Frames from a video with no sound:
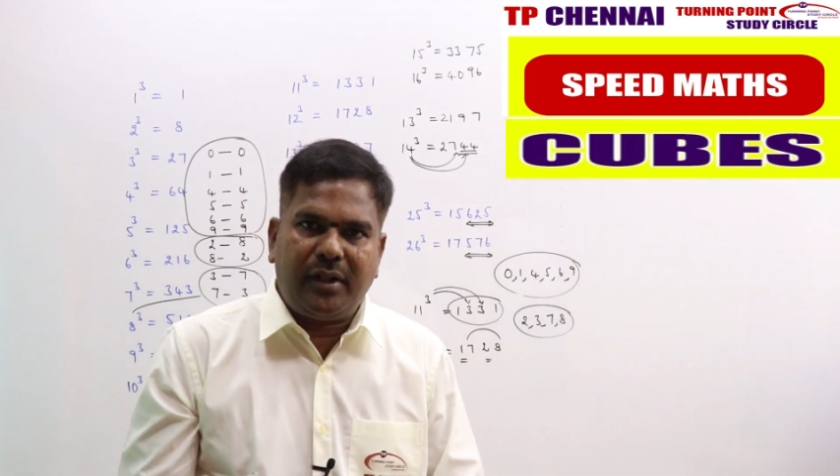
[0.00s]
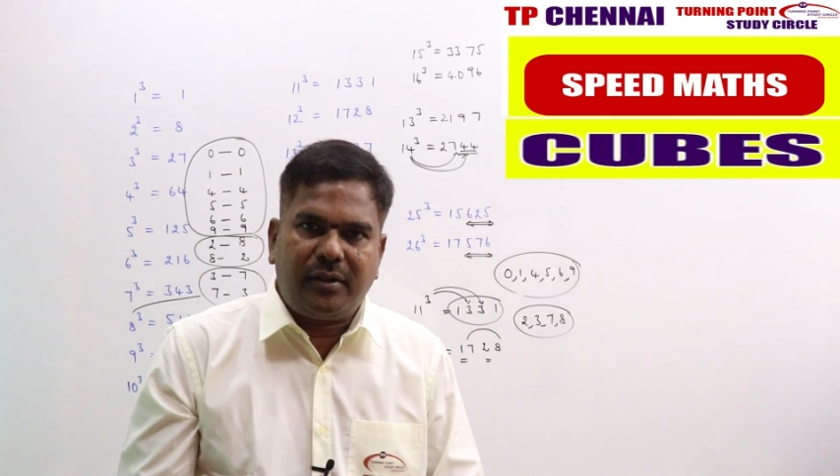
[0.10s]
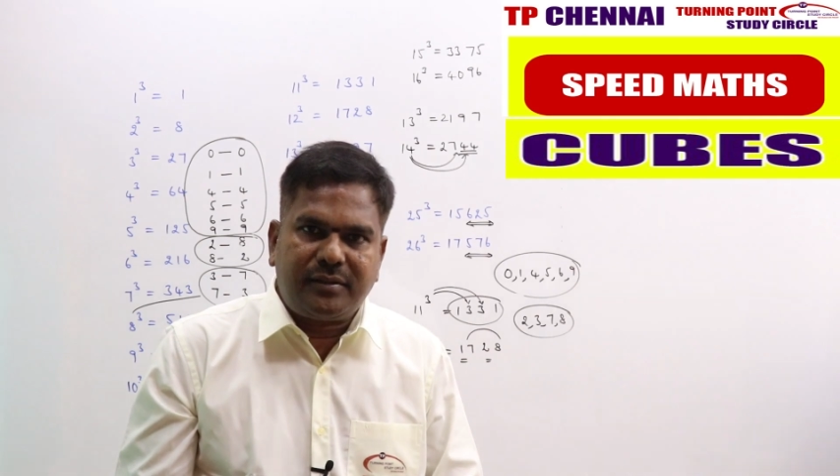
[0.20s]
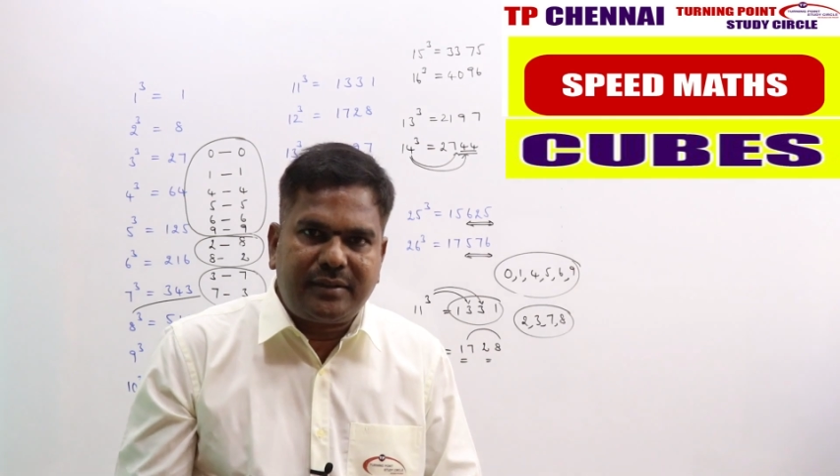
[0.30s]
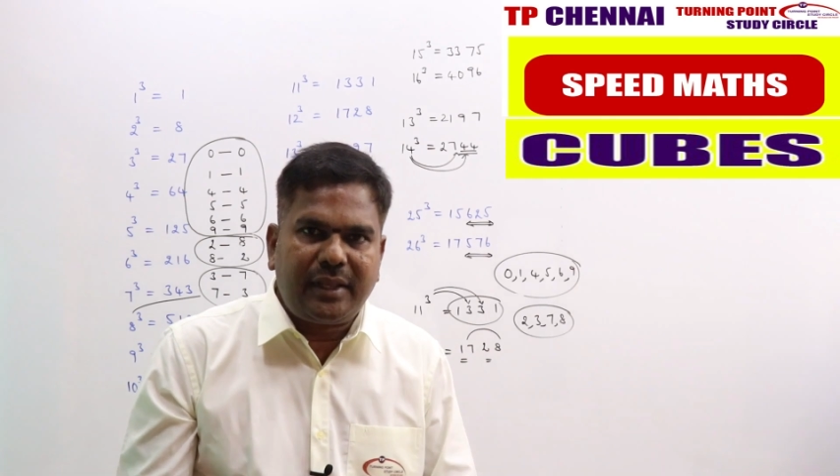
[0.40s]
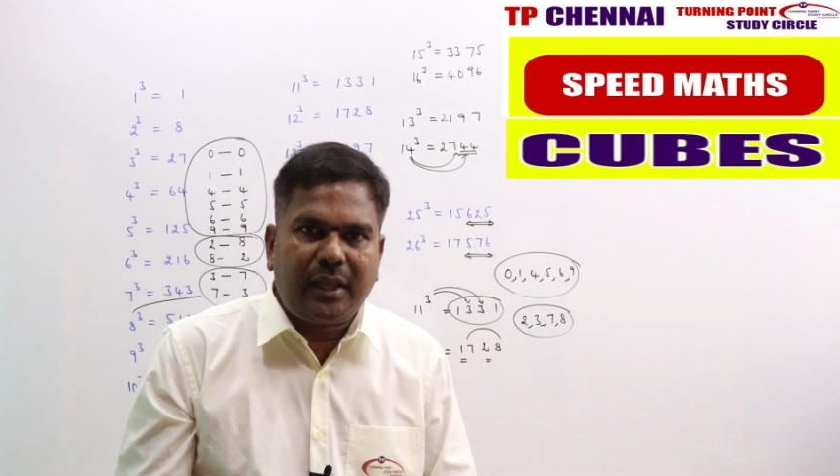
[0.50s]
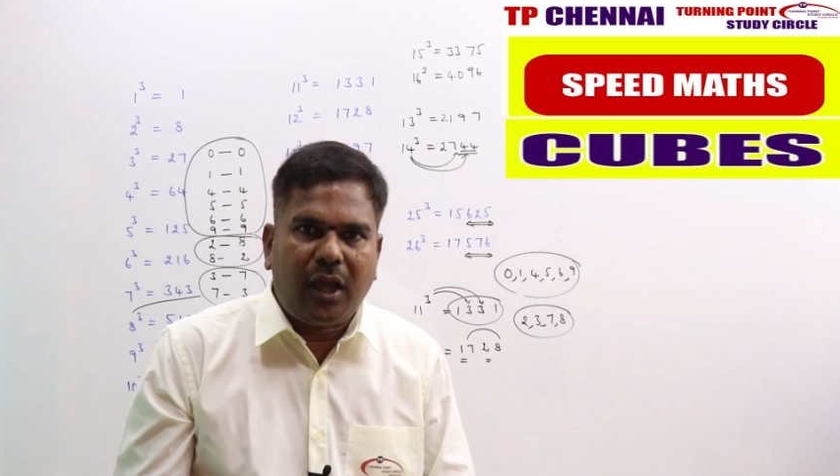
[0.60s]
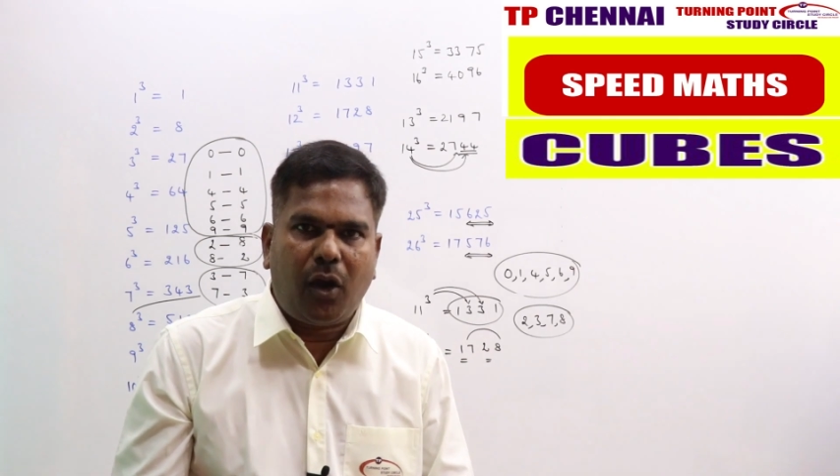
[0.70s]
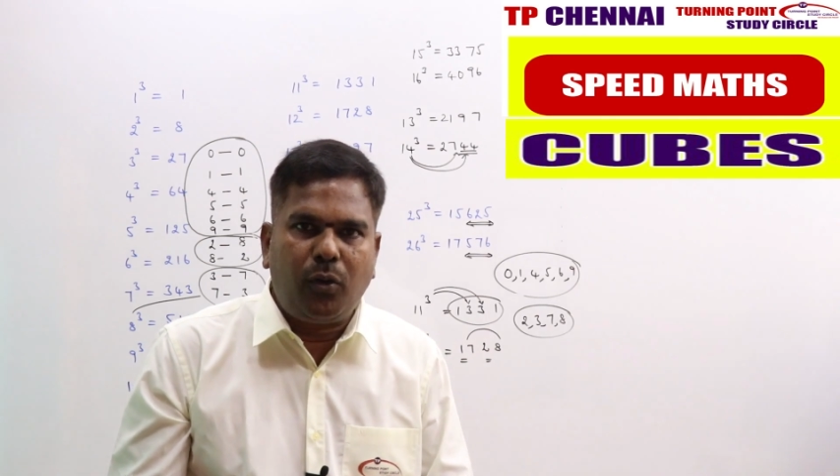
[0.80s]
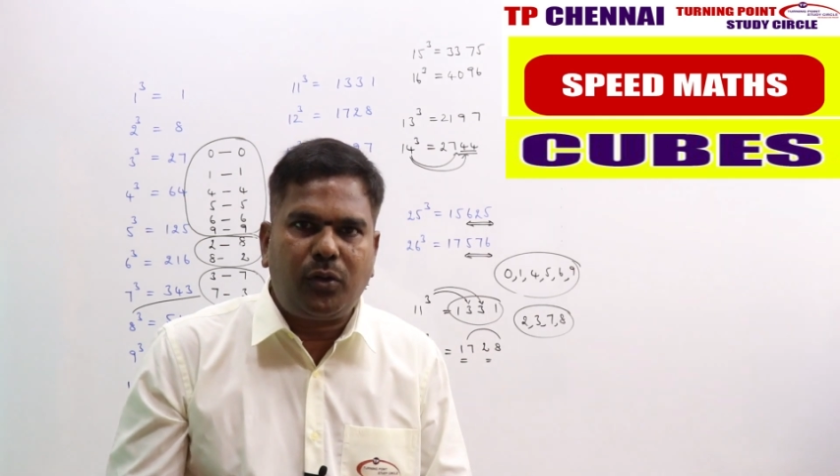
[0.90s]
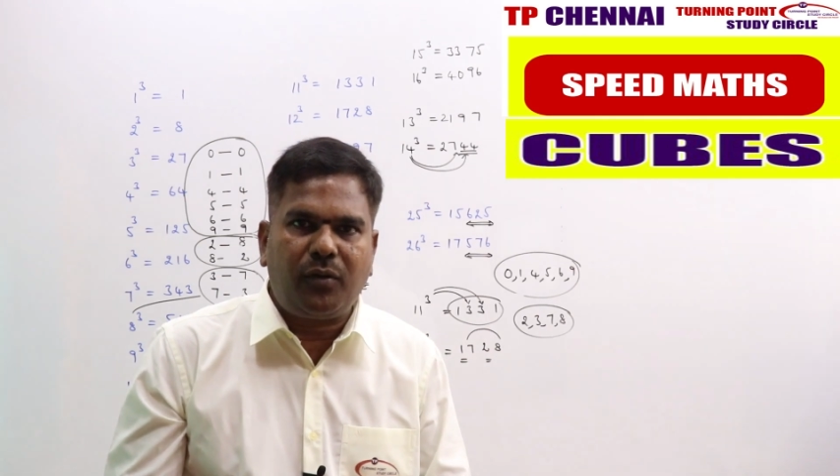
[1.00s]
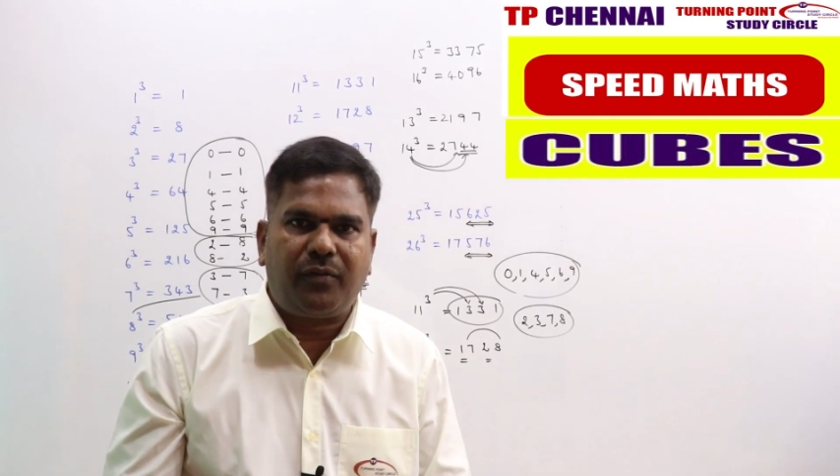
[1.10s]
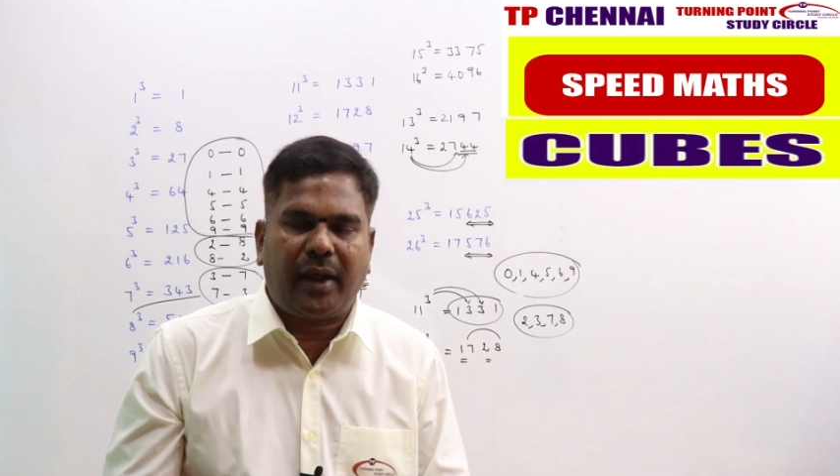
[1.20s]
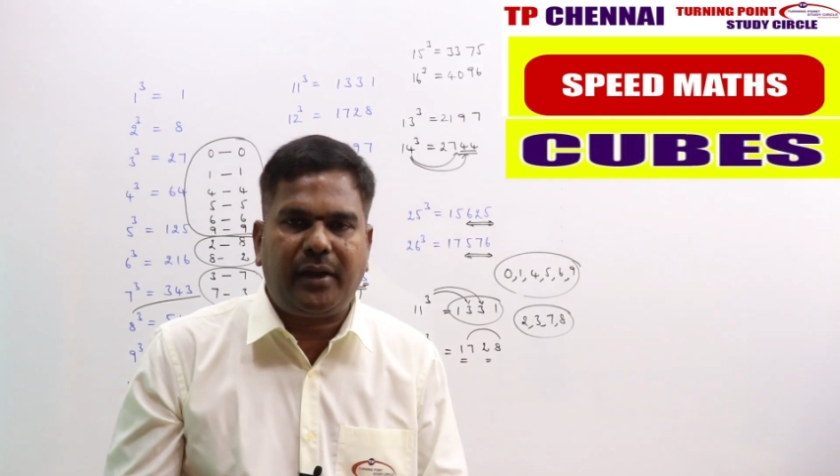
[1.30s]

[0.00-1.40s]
we will see how to